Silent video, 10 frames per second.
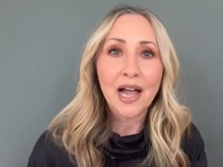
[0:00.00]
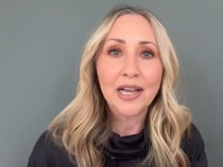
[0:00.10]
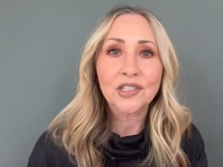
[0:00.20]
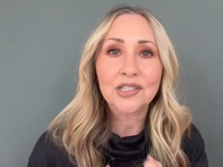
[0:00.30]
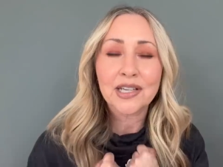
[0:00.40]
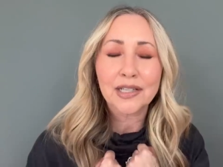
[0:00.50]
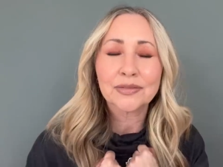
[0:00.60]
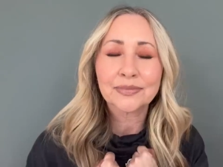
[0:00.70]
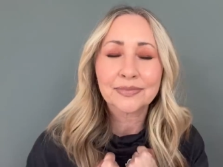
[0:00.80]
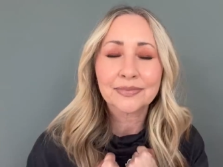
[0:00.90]
I just,
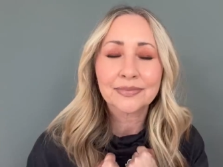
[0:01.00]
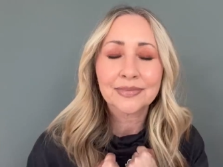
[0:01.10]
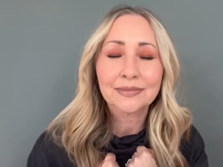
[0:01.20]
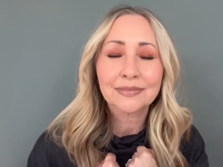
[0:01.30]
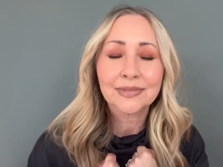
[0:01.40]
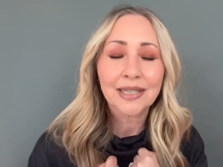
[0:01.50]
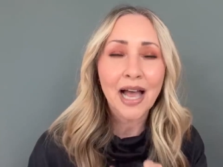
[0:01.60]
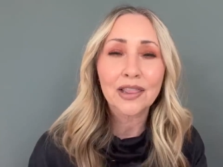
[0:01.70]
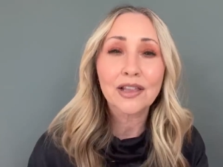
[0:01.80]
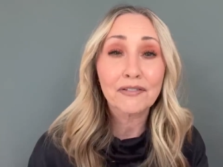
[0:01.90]

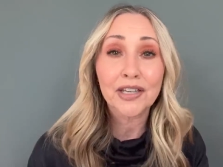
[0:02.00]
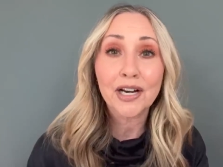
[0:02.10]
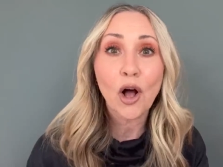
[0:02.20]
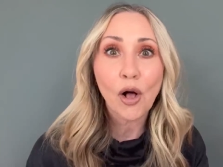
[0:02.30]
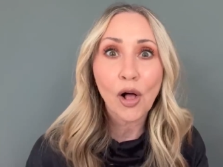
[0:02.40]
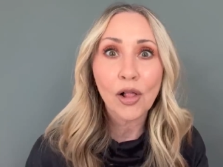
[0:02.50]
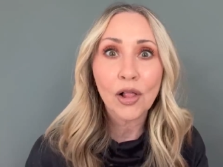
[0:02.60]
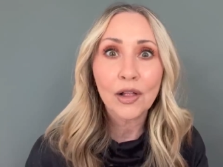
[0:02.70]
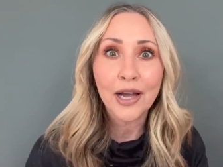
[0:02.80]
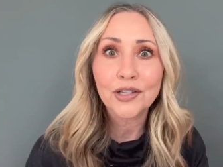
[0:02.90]
I love it all.
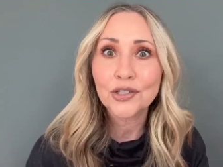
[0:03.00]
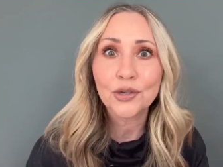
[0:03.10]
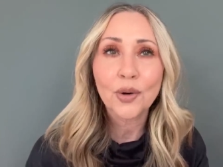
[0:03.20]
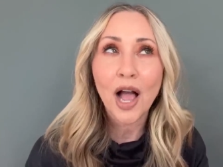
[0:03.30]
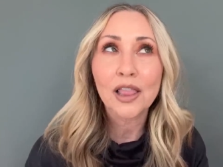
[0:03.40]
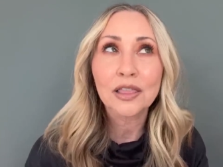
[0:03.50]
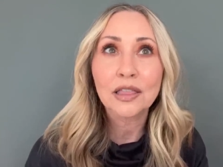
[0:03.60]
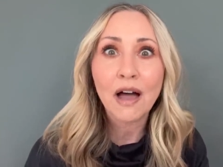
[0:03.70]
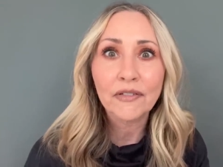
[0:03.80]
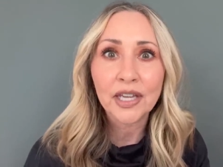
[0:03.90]
I do. I
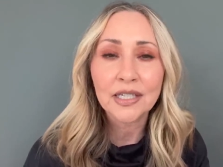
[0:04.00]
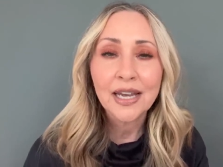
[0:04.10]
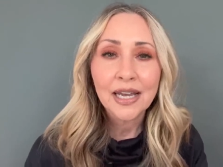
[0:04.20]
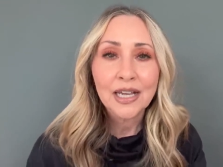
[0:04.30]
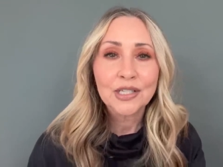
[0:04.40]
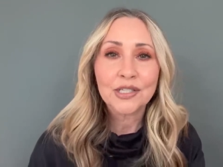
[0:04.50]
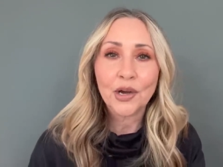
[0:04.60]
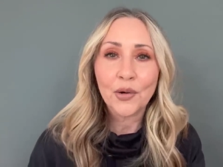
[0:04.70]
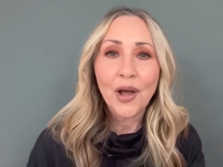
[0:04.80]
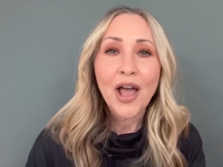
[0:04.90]
love it.
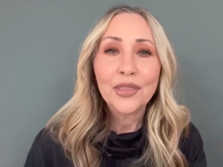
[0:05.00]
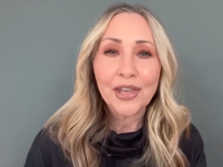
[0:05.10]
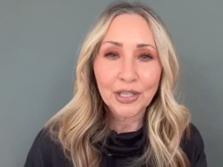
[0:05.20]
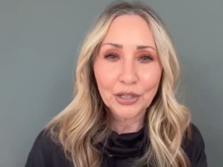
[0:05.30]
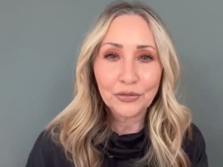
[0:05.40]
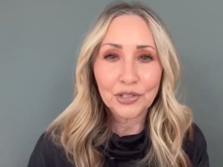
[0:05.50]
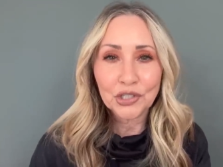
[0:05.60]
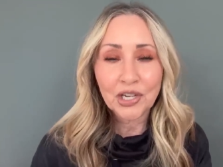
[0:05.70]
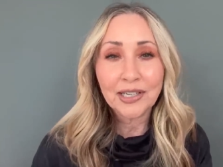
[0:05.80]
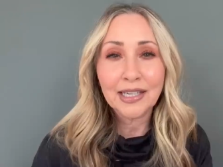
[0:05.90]
So thank you for
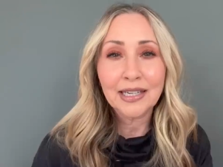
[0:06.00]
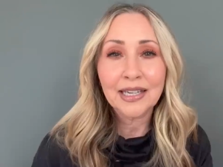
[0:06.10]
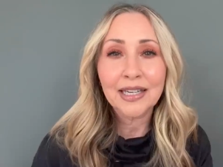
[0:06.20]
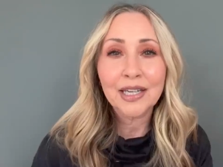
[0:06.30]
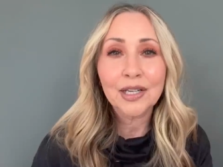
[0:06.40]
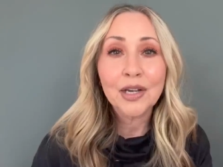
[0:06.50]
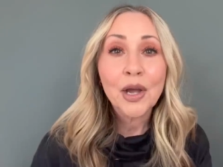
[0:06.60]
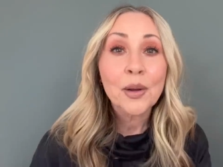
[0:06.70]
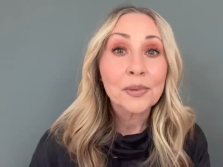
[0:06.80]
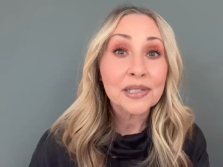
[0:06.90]
checking in.
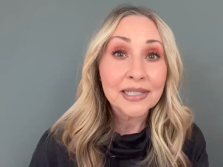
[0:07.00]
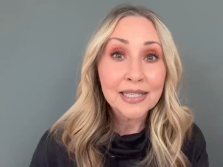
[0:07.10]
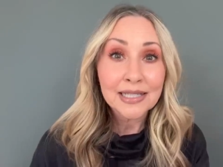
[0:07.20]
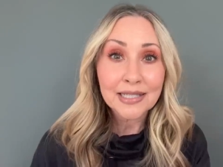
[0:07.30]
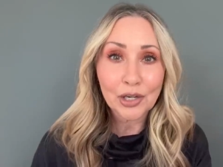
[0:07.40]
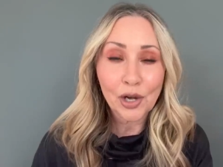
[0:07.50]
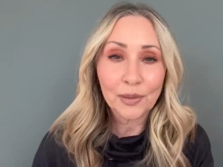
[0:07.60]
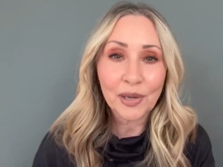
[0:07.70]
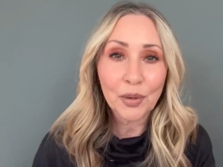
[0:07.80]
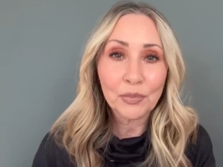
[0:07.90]
Please
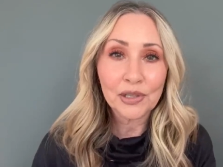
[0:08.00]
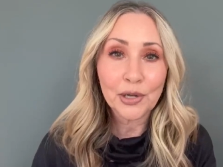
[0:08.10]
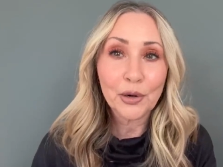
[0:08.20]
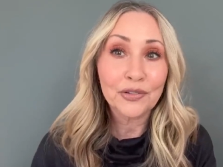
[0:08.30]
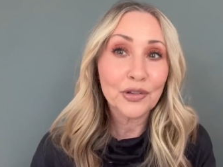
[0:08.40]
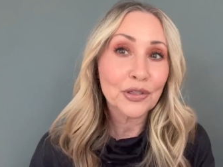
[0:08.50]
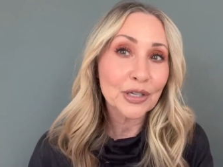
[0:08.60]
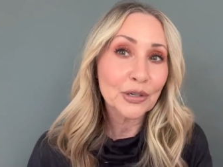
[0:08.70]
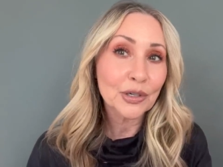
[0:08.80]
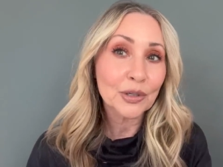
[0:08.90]
comment below if you
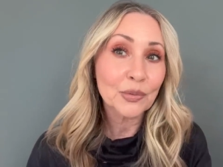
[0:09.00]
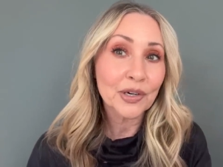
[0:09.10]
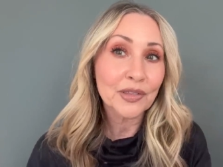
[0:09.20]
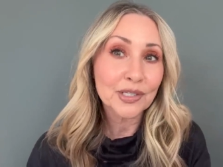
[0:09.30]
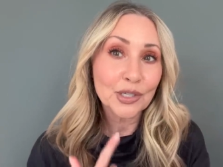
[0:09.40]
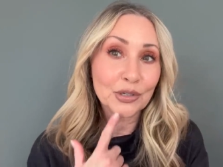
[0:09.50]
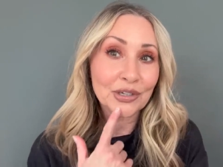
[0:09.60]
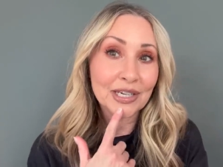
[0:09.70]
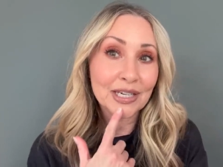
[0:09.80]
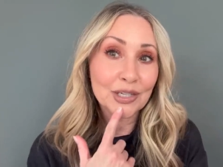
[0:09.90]
think you could wear this
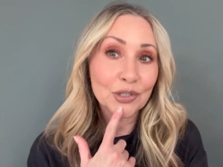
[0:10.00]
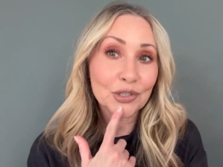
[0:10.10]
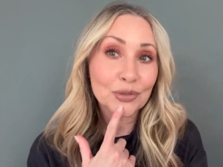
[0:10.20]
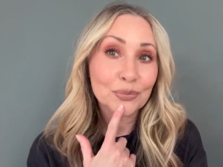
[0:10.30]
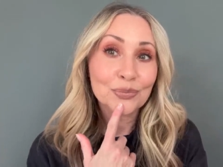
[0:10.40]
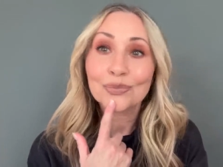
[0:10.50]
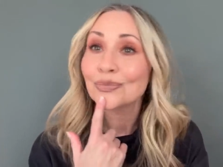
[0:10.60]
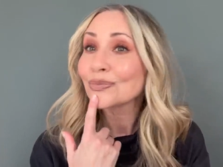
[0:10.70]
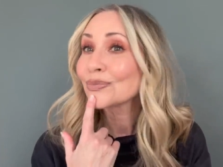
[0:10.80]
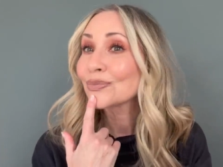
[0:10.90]
grige
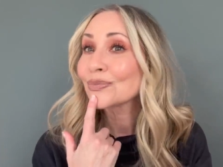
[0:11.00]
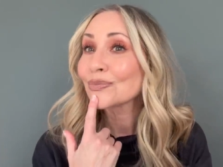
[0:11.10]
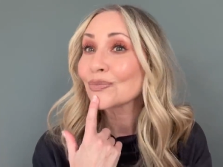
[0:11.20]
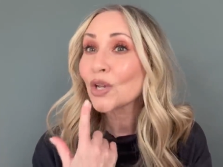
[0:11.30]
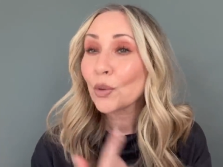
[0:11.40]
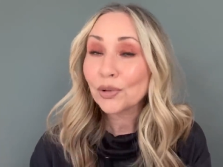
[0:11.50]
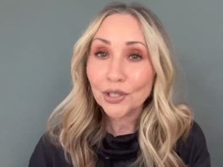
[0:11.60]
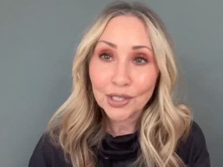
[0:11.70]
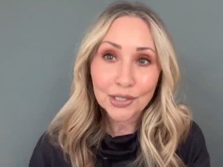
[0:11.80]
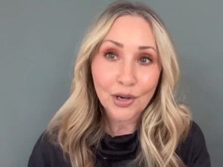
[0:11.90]

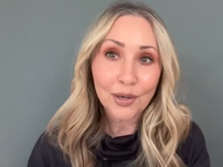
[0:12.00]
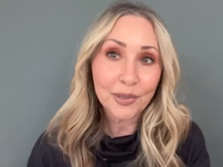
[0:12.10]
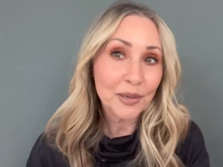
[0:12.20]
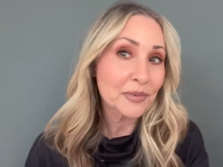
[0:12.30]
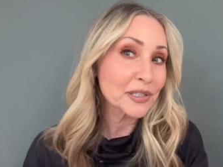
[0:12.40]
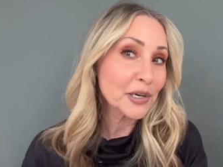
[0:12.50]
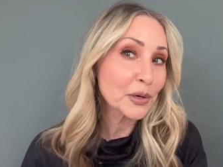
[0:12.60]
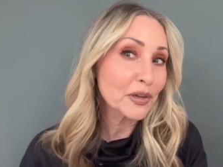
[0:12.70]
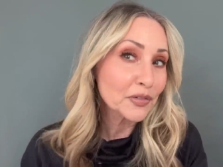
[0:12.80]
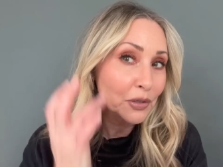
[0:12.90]
please comment below
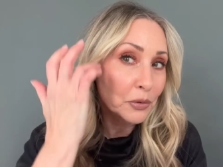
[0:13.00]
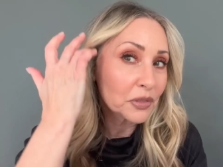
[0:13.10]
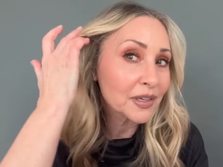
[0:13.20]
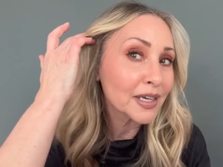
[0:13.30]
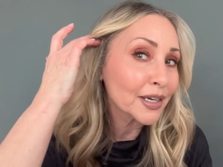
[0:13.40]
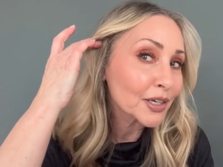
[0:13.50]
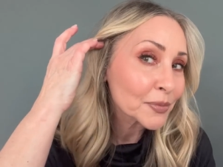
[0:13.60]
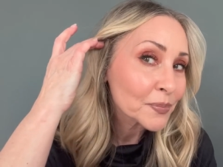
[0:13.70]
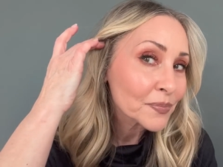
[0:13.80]
if you think